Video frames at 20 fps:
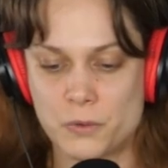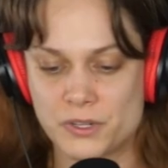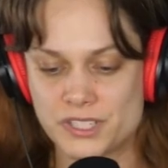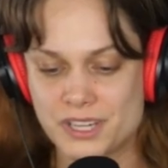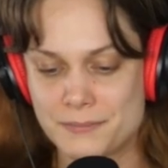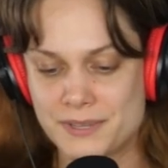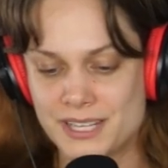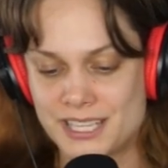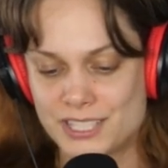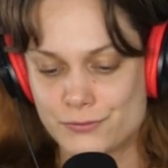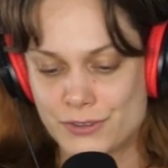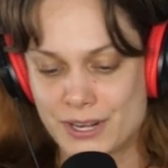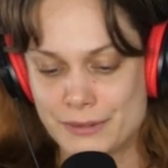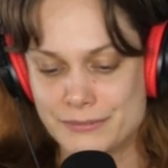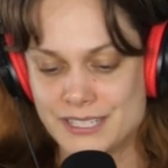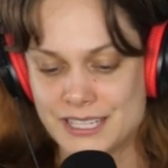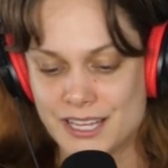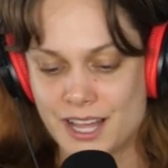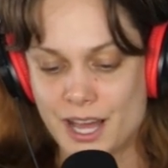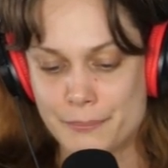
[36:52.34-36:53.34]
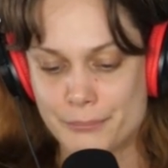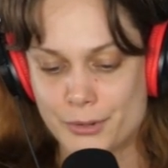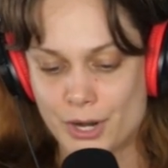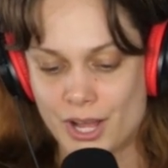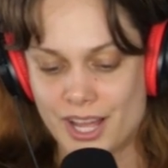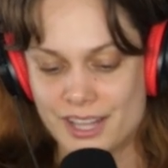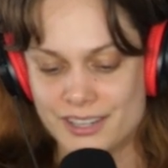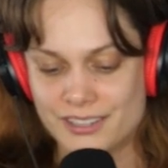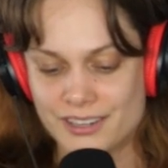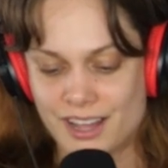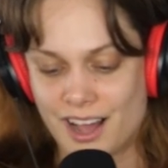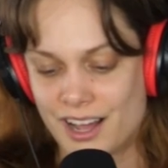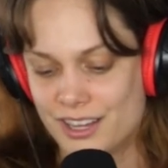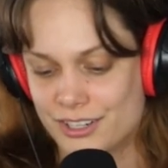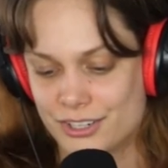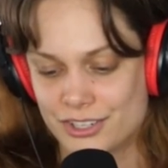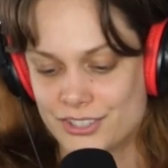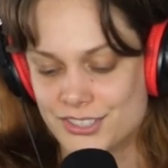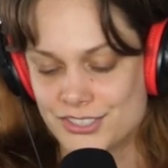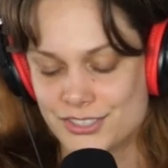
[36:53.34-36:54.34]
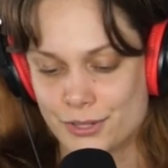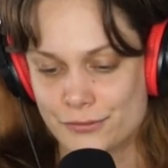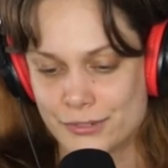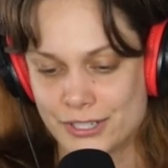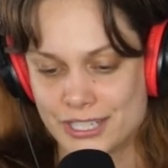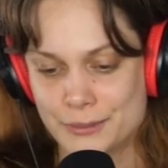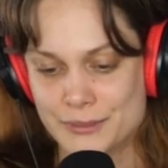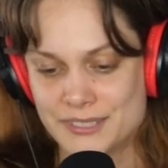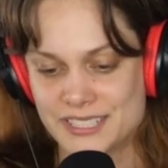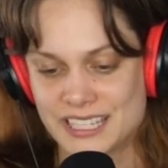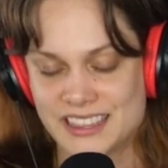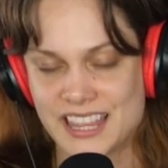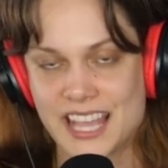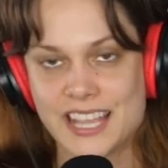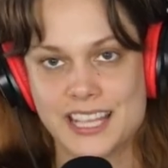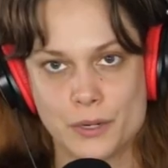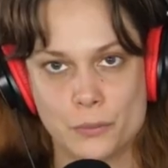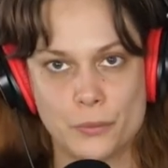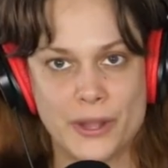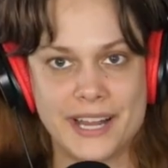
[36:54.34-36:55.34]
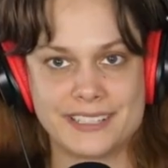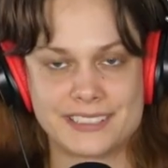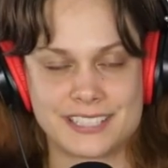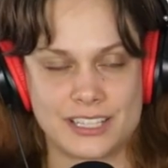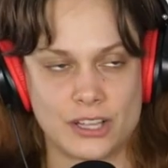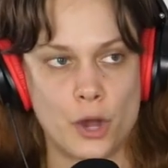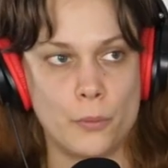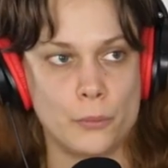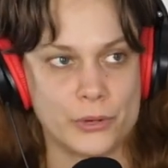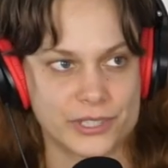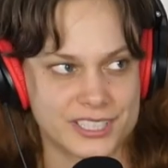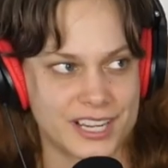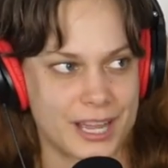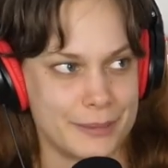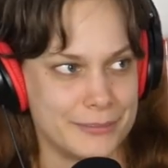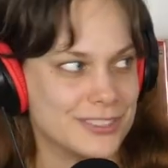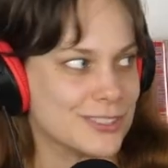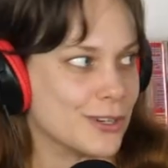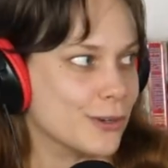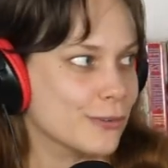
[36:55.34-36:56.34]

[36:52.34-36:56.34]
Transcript: And one time, his friend Dion brought hot girls over, and he was like, they can wait till homework time